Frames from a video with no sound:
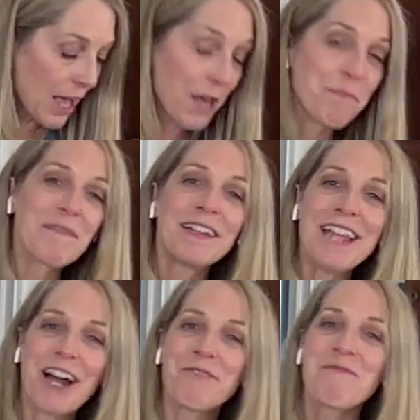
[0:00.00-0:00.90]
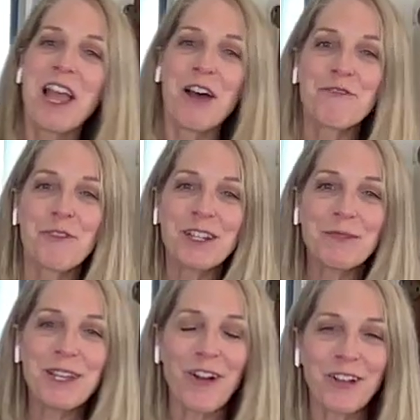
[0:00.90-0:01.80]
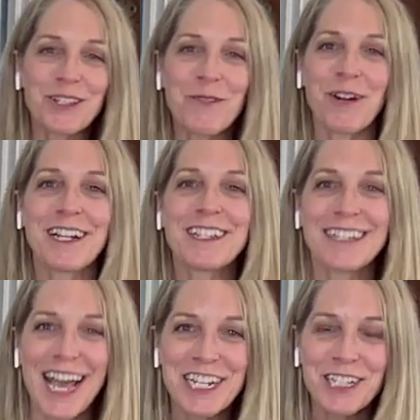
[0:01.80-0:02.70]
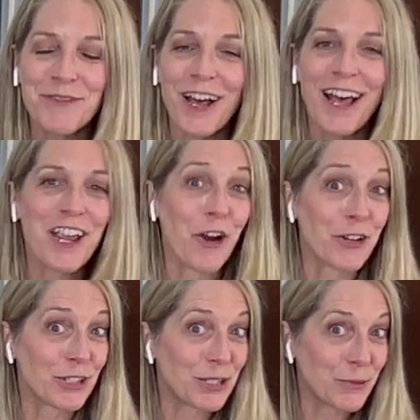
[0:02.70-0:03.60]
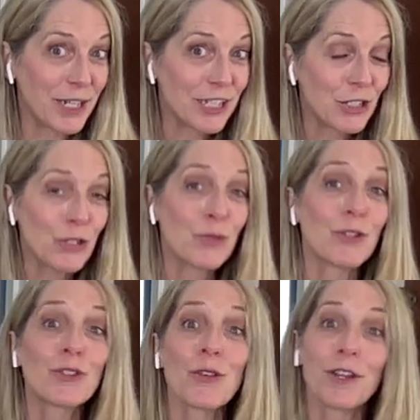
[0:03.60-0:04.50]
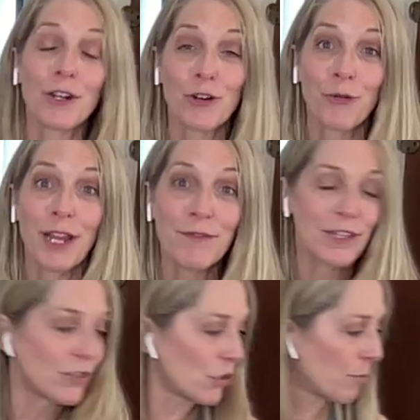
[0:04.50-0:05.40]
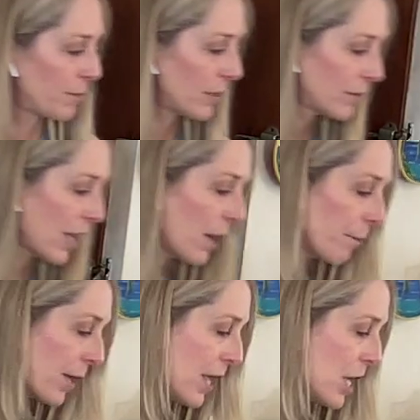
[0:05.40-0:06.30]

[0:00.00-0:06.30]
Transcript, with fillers: Now, of course, we also want to satisfy our sweet tooth so that our cravings don't build up.